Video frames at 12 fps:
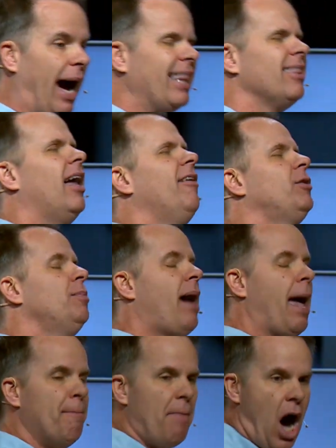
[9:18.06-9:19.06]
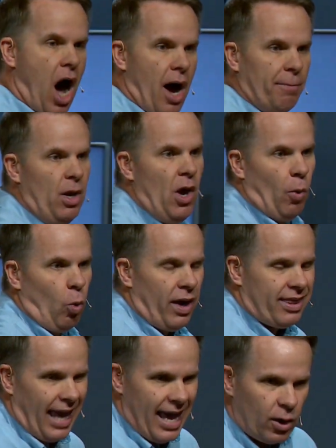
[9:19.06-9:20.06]
I loved my mom
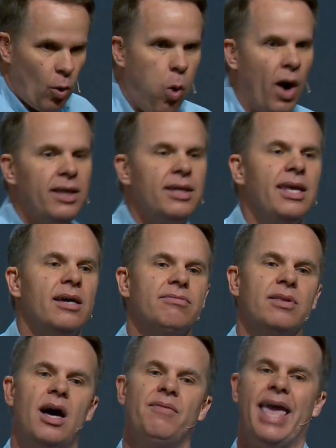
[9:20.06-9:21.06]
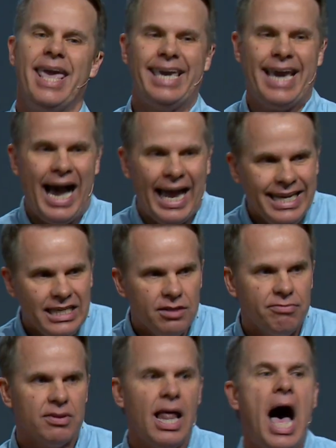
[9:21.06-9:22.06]
with a quality of love, a kind
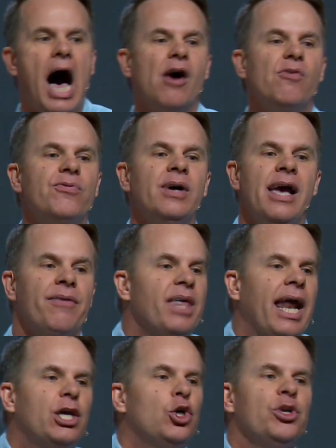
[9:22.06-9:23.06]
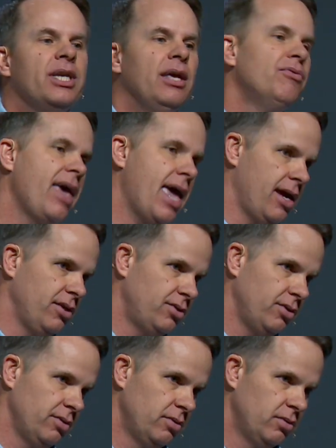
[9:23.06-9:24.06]
of love that I couldn't evade.